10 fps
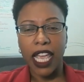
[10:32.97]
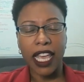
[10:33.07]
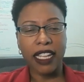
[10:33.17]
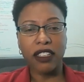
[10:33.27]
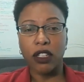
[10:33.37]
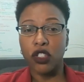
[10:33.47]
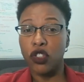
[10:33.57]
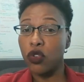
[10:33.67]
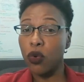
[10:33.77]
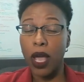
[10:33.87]
and
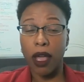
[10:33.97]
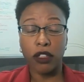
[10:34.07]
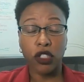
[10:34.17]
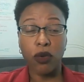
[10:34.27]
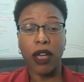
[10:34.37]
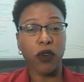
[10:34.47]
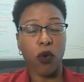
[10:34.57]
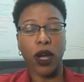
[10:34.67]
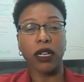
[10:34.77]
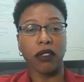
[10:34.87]
do have
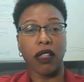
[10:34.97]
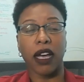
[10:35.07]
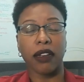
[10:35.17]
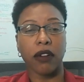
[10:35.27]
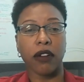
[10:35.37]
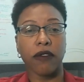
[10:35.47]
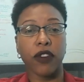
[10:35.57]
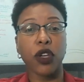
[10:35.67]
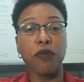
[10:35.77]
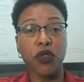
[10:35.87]
quite a lot of
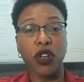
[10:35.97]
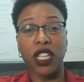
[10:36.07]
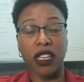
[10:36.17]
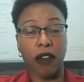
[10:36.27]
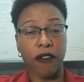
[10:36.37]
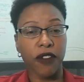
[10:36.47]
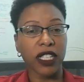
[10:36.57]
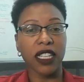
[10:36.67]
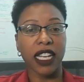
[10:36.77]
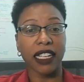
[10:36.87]
community
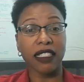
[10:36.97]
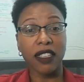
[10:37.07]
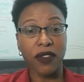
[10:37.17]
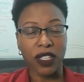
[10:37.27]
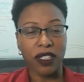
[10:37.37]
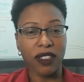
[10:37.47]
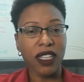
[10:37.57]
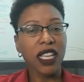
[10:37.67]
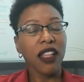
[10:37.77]
events and activities.